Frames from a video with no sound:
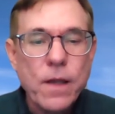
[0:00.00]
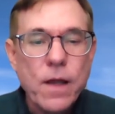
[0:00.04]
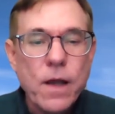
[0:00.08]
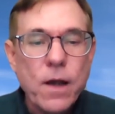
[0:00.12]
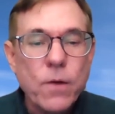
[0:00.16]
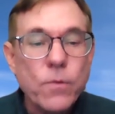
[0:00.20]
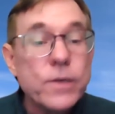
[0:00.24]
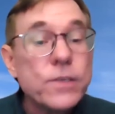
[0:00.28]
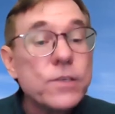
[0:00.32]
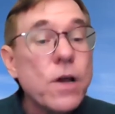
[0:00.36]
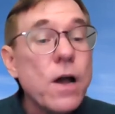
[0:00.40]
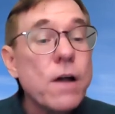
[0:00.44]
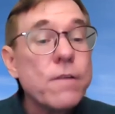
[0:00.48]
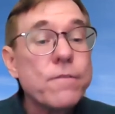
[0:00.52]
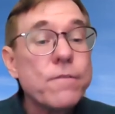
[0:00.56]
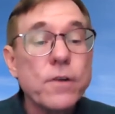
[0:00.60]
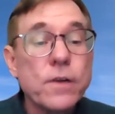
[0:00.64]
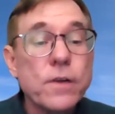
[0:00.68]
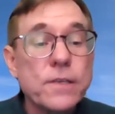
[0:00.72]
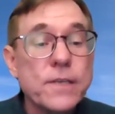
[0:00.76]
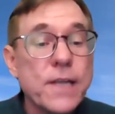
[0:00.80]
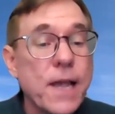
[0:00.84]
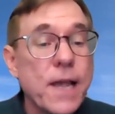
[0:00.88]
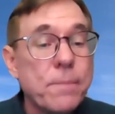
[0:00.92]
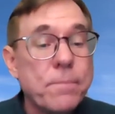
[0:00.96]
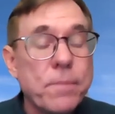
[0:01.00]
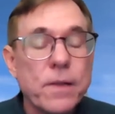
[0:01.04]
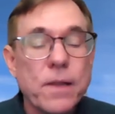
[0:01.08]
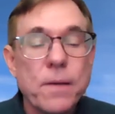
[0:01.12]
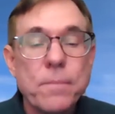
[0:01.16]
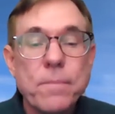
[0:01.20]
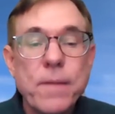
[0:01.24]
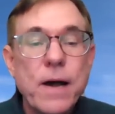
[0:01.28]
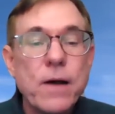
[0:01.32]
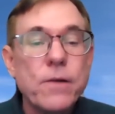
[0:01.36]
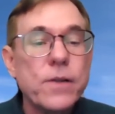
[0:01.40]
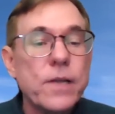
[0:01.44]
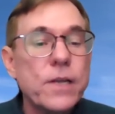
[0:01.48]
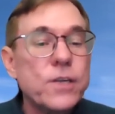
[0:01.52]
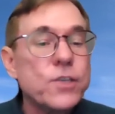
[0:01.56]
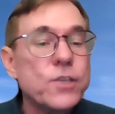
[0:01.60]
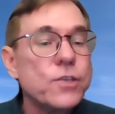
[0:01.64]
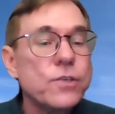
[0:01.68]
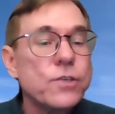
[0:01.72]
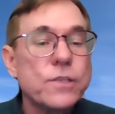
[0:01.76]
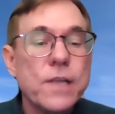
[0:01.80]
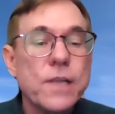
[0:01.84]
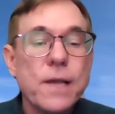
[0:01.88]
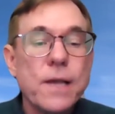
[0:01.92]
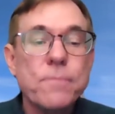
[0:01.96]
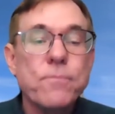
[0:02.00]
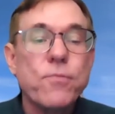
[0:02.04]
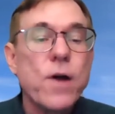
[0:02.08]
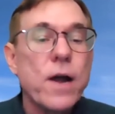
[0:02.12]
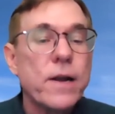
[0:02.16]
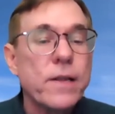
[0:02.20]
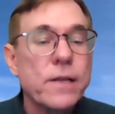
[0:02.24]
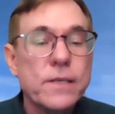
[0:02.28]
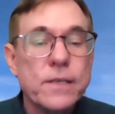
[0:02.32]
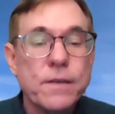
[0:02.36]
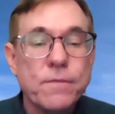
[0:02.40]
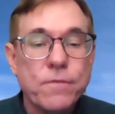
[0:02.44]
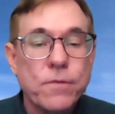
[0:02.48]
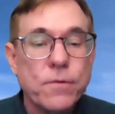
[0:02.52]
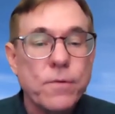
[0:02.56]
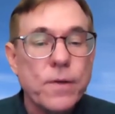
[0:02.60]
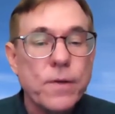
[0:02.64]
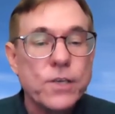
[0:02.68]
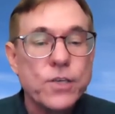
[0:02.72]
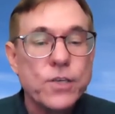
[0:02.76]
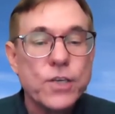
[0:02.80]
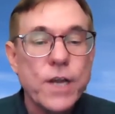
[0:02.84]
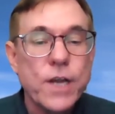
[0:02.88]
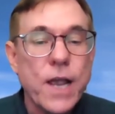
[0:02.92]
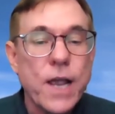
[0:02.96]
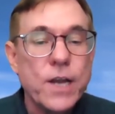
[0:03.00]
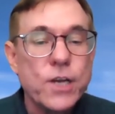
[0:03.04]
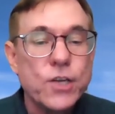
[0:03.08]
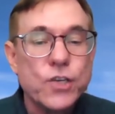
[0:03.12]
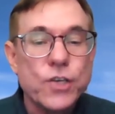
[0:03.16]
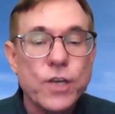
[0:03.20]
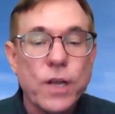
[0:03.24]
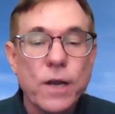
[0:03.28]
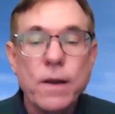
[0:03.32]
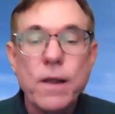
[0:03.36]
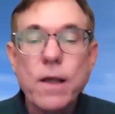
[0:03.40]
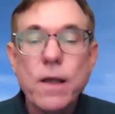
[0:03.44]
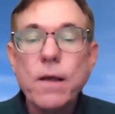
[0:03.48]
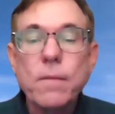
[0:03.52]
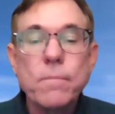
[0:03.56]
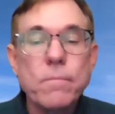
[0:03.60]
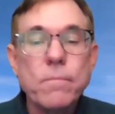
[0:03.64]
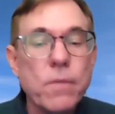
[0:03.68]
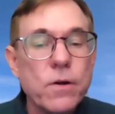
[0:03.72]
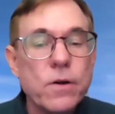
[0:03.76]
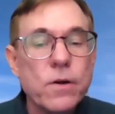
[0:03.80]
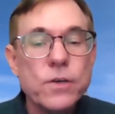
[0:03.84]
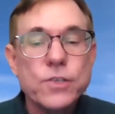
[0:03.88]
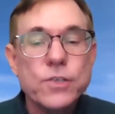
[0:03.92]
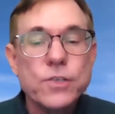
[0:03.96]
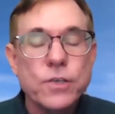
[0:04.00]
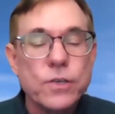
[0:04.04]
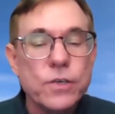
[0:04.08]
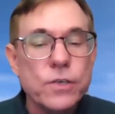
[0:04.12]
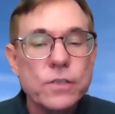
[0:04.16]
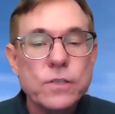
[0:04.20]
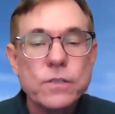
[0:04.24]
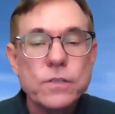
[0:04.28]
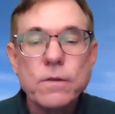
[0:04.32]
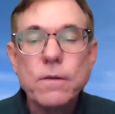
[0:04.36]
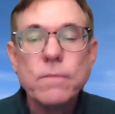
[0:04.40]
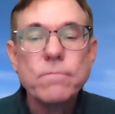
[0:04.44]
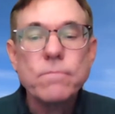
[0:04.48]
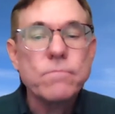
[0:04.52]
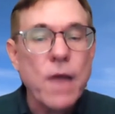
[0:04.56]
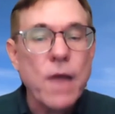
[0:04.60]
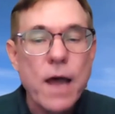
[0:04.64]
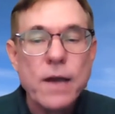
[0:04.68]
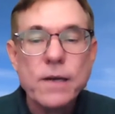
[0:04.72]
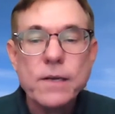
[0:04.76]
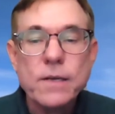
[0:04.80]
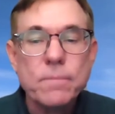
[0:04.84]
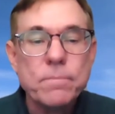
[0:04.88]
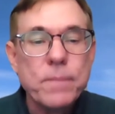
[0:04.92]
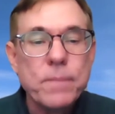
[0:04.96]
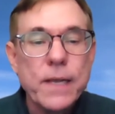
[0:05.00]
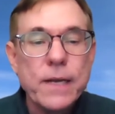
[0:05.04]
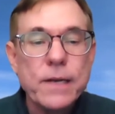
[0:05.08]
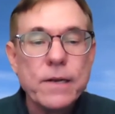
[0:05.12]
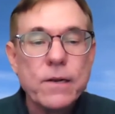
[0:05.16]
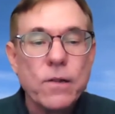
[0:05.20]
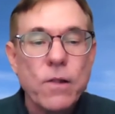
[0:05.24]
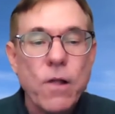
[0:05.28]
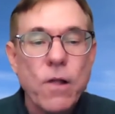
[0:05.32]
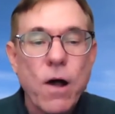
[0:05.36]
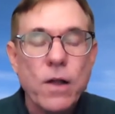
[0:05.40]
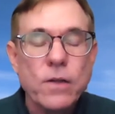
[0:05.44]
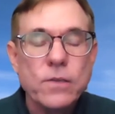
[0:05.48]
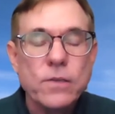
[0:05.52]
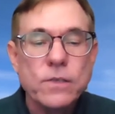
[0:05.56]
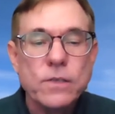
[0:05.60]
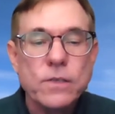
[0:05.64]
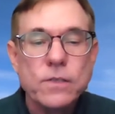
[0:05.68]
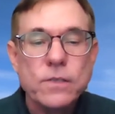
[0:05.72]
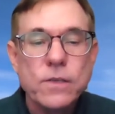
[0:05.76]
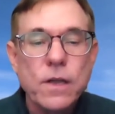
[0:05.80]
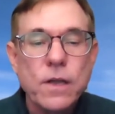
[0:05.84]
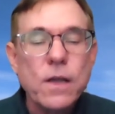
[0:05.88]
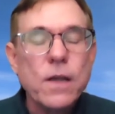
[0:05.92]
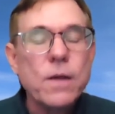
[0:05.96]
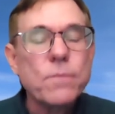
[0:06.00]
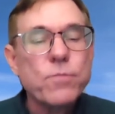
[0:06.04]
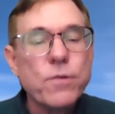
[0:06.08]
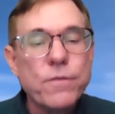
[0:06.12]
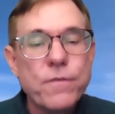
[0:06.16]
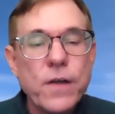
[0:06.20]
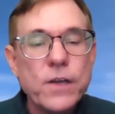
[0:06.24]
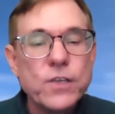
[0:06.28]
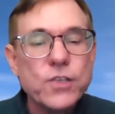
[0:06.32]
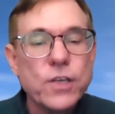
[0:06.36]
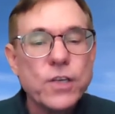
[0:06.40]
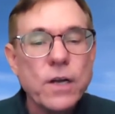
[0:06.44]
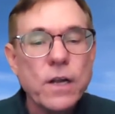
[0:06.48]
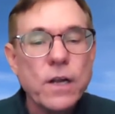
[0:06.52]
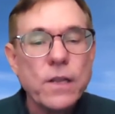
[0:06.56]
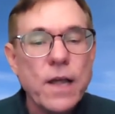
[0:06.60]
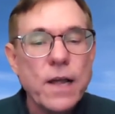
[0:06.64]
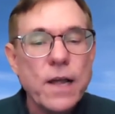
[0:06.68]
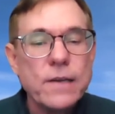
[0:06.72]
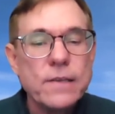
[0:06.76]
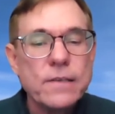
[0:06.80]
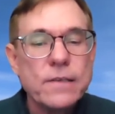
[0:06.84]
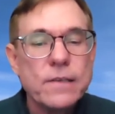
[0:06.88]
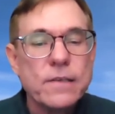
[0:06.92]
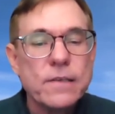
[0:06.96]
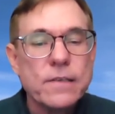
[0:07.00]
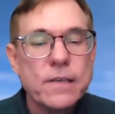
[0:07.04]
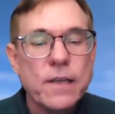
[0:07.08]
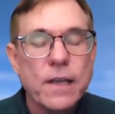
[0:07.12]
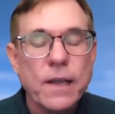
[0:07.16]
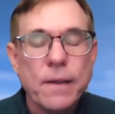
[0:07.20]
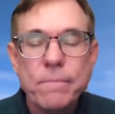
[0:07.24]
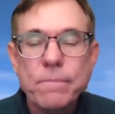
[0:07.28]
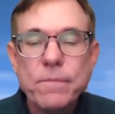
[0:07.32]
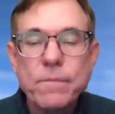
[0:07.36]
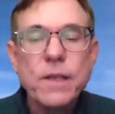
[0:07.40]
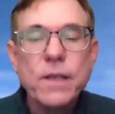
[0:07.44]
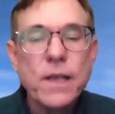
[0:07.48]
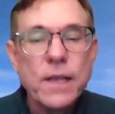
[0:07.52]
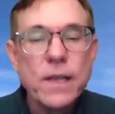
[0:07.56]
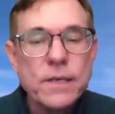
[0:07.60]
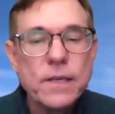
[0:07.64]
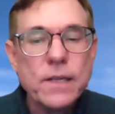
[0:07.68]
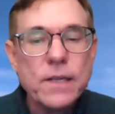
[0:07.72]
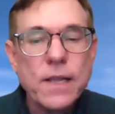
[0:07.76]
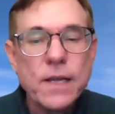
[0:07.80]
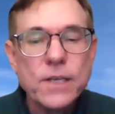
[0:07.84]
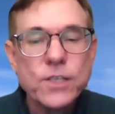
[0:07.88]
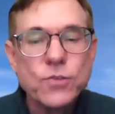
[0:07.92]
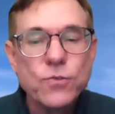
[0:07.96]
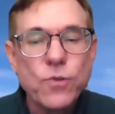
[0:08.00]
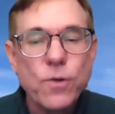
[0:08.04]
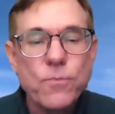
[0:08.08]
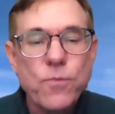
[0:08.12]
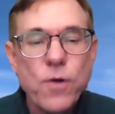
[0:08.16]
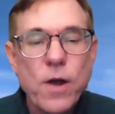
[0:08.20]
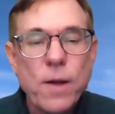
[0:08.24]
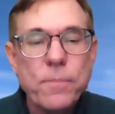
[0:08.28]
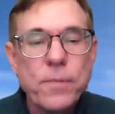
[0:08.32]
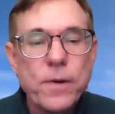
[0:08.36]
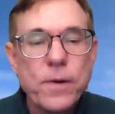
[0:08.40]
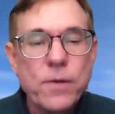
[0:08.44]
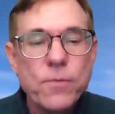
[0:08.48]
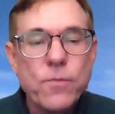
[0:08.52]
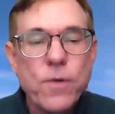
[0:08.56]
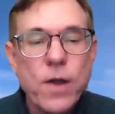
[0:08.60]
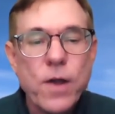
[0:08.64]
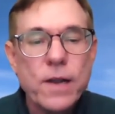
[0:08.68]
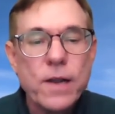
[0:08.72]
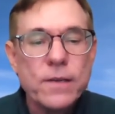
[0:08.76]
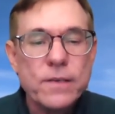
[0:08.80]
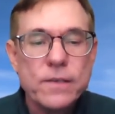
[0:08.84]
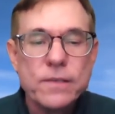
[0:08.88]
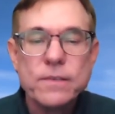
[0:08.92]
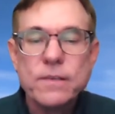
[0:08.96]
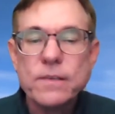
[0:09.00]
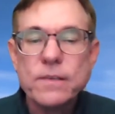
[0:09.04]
We talk, for example, about issues like product differentiation, mergers, non-compete clauses, professional licensing, intellectual property rights,